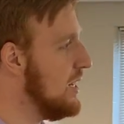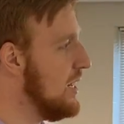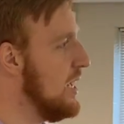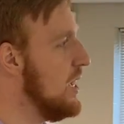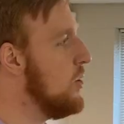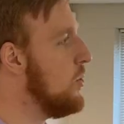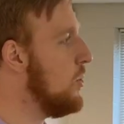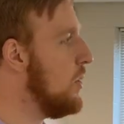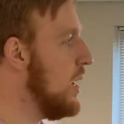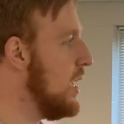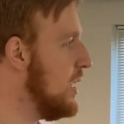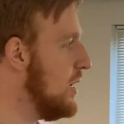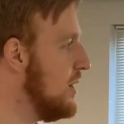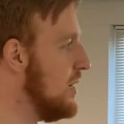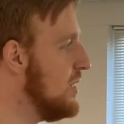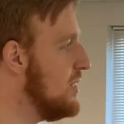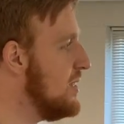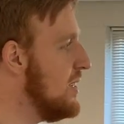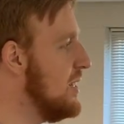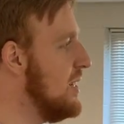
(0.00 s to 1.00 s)
He created
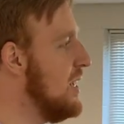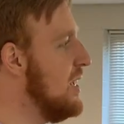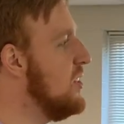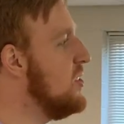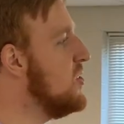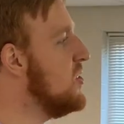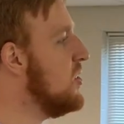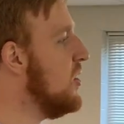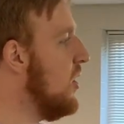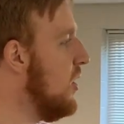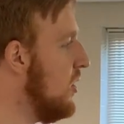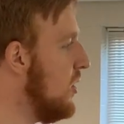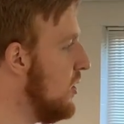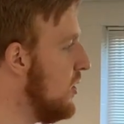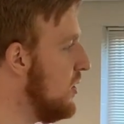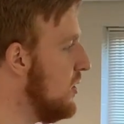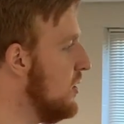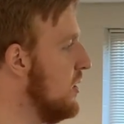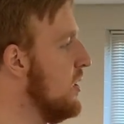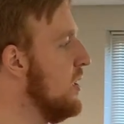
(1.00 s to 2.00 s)
this, and he
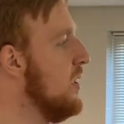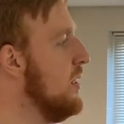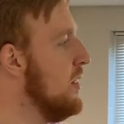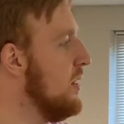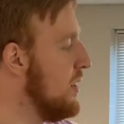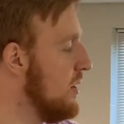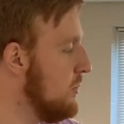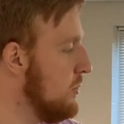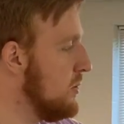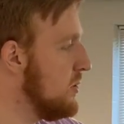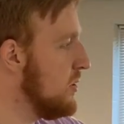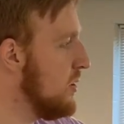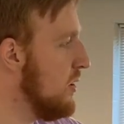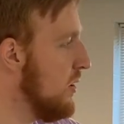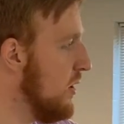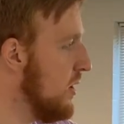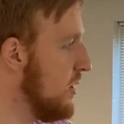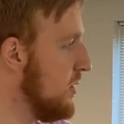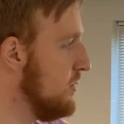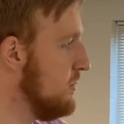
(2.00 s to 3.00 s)
saw that it was
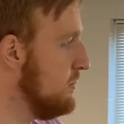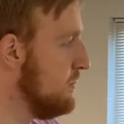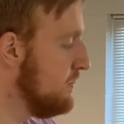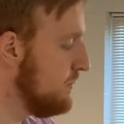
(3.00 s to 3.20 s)
good.